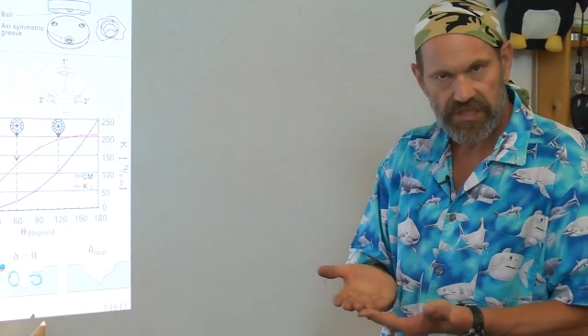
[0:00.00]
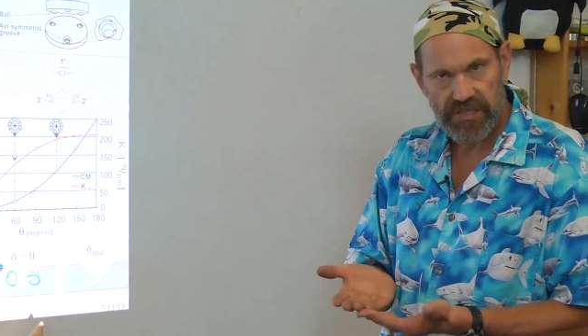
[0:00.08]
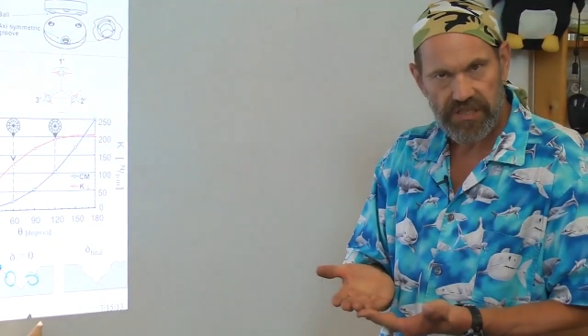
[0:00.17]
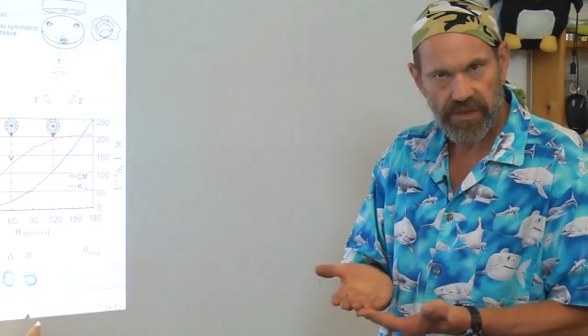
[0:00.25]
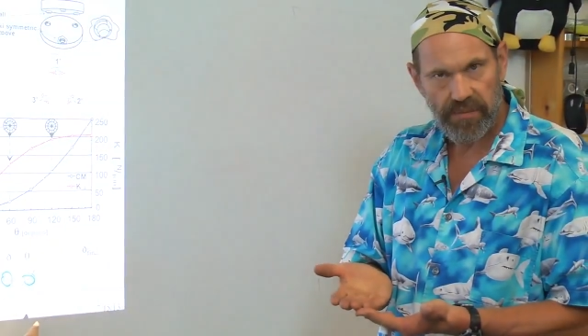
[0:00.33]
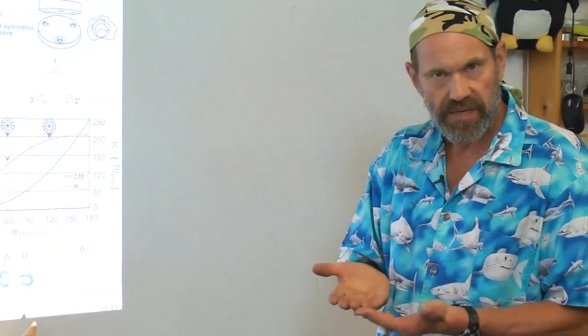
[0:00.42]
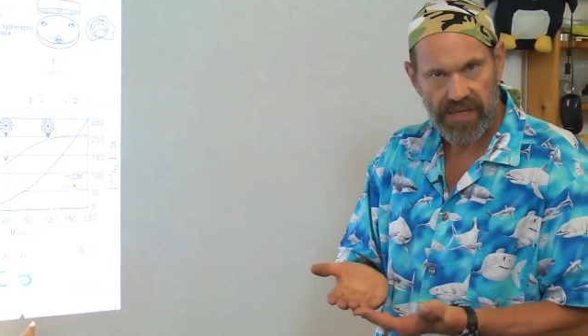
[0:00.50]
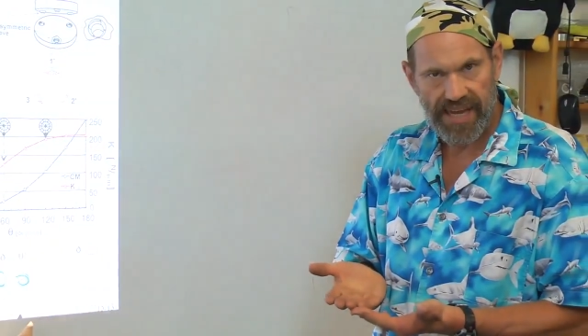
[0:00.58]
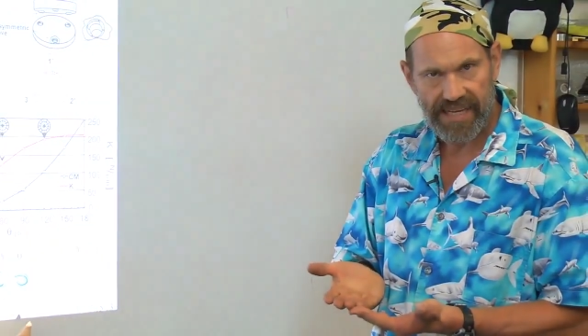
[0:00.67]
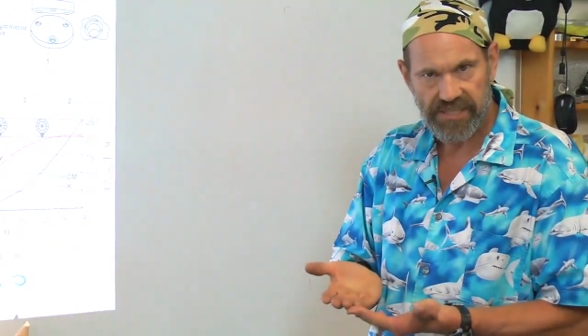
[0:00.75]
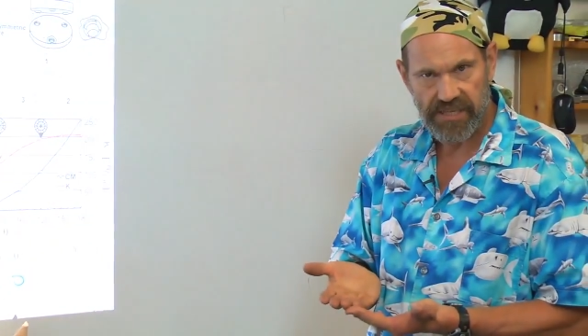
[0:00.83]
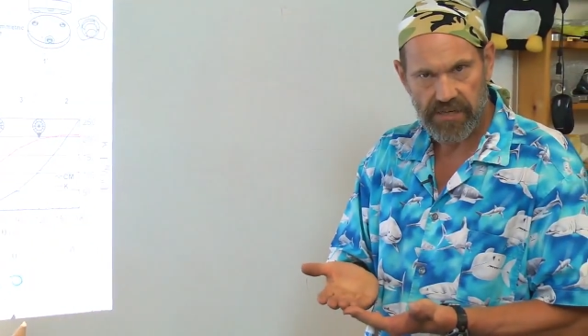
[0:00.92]
some
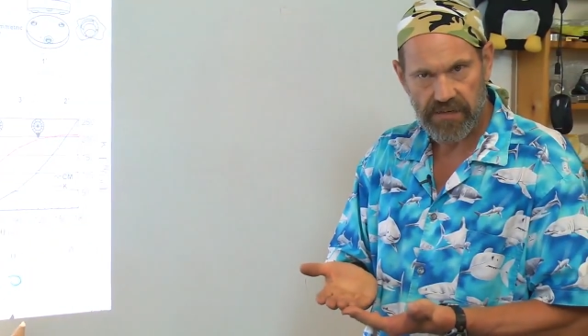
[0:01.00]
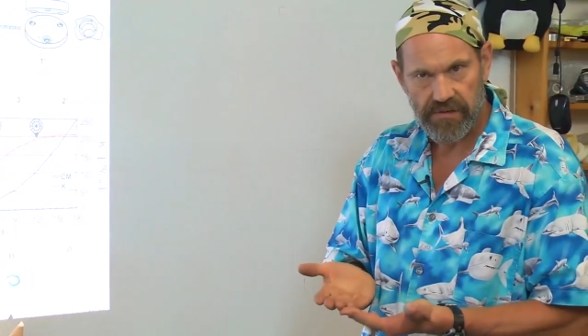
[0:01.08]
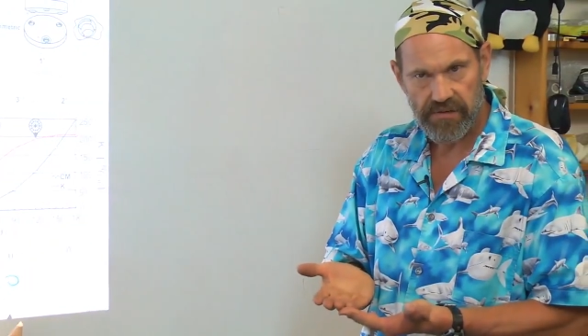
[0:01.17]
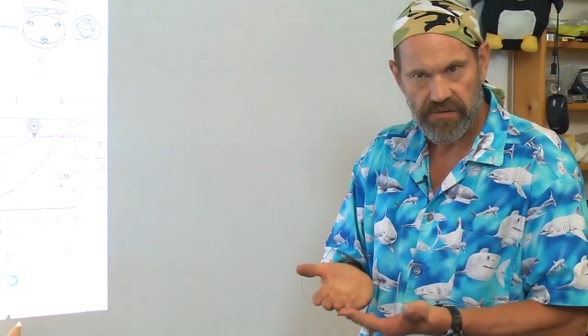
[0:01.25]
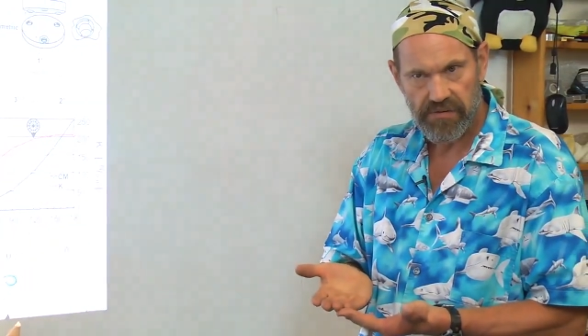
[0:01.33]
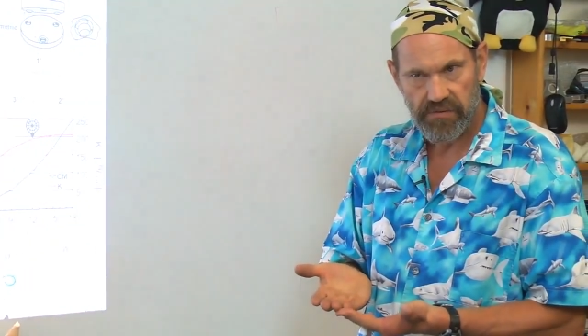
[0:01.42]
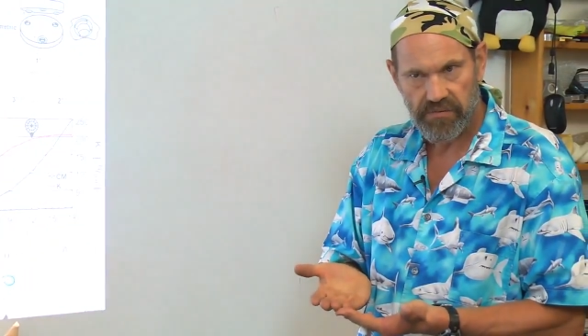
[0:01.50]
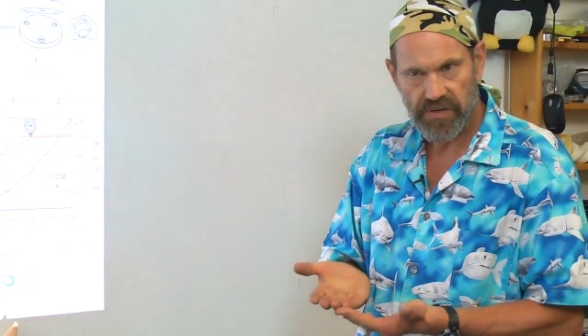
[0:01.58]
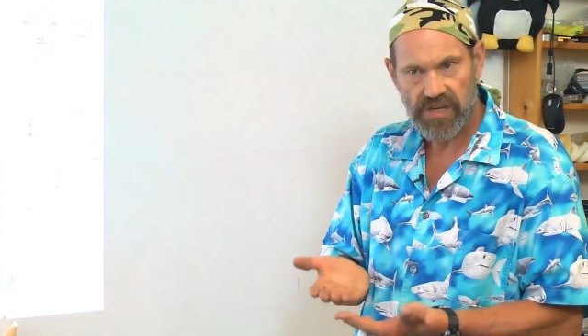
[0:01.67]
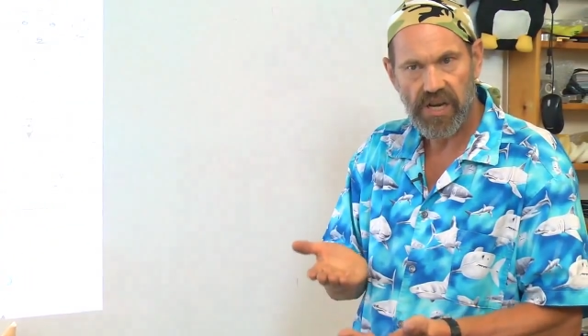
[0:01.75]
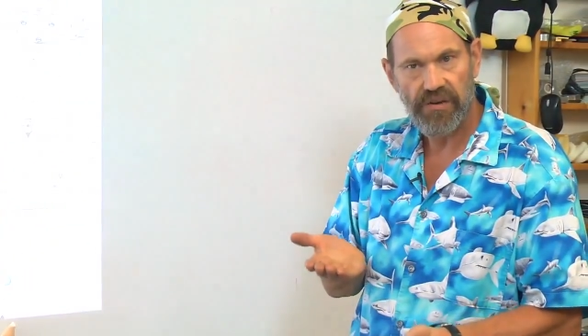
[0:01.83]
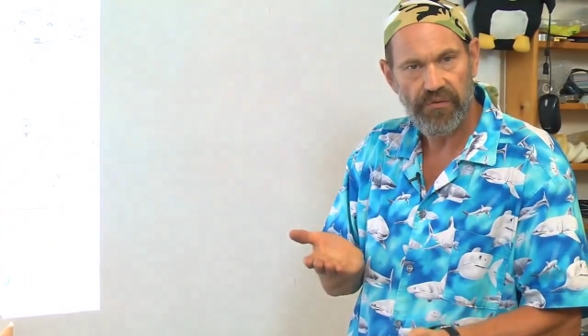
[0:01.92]
elastic
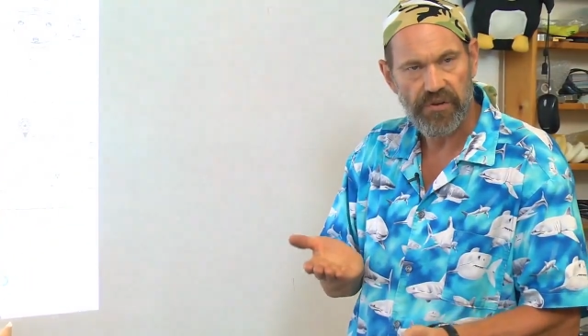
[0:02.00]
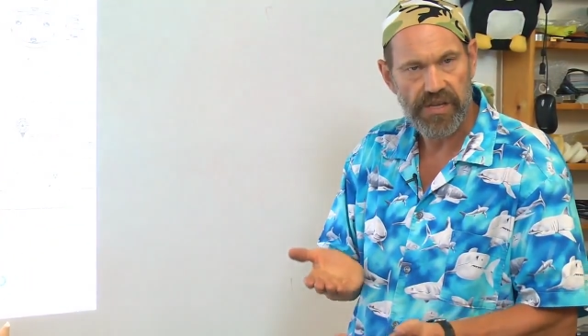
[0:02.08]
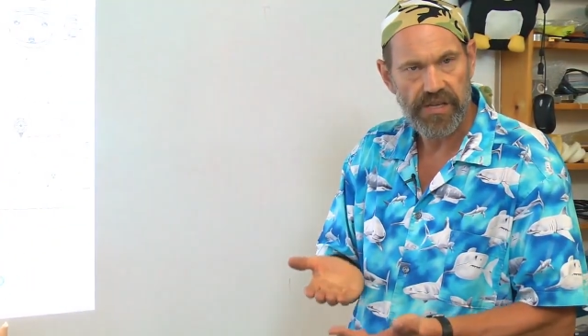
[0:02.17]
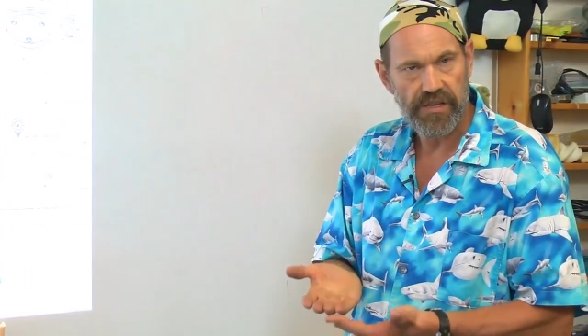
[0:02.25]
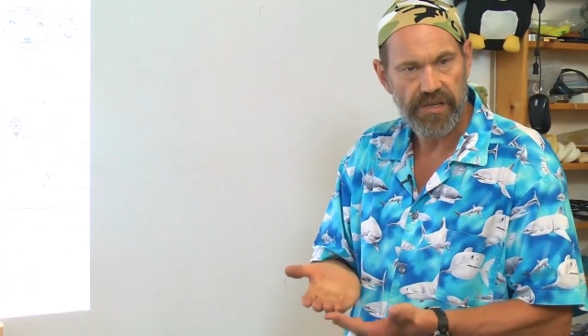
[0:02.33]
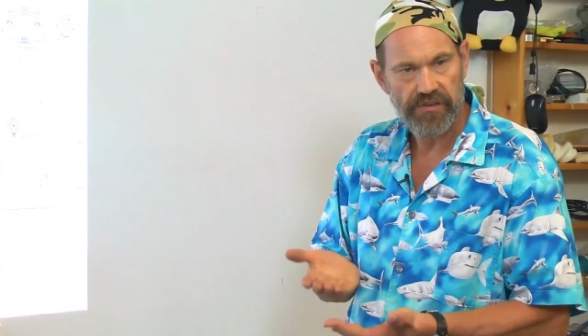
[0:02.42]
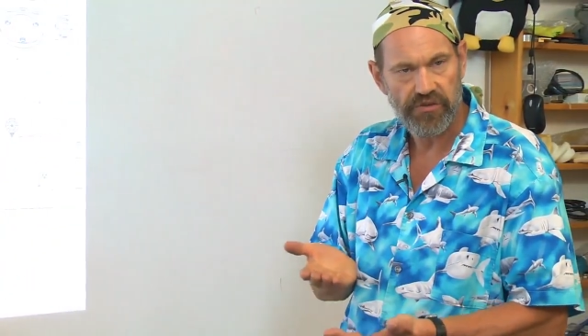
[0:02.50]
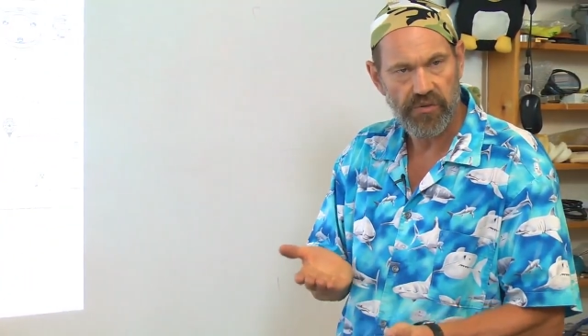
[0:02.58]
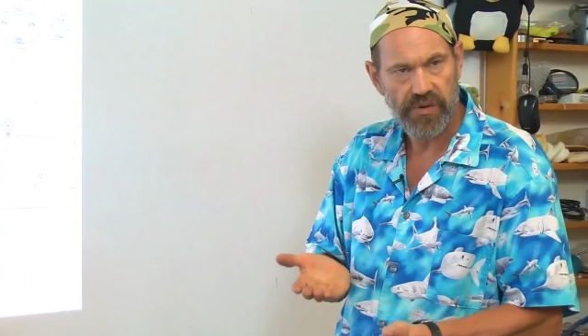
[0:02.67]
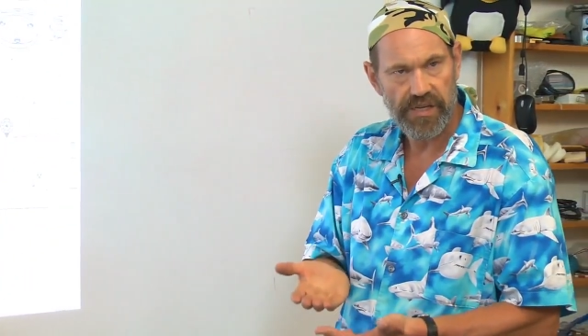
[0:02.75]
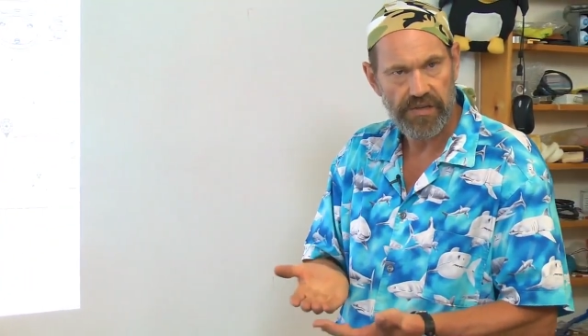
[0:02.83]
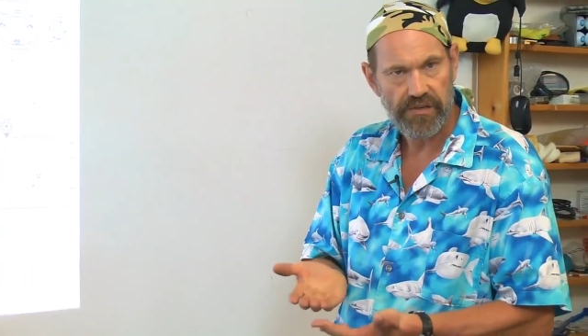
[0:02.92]
recovery in a
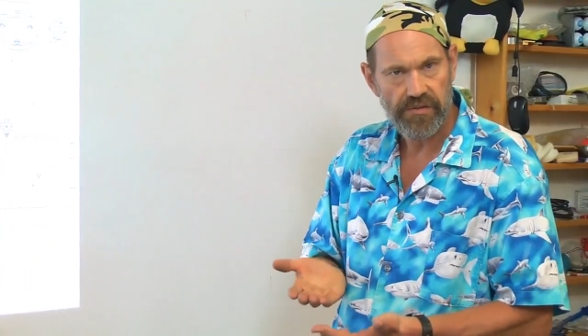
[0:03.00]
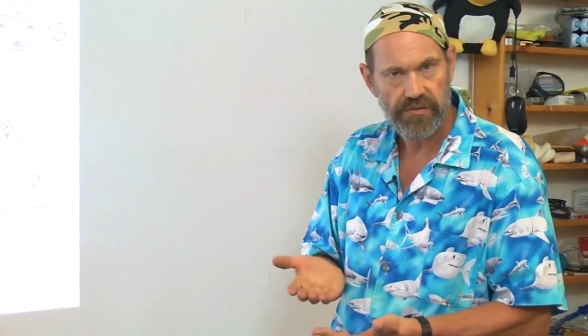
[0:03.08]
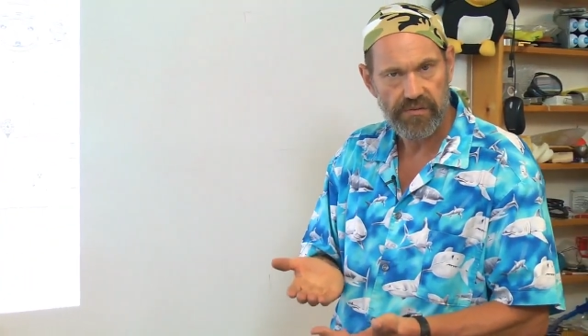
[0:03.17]
joint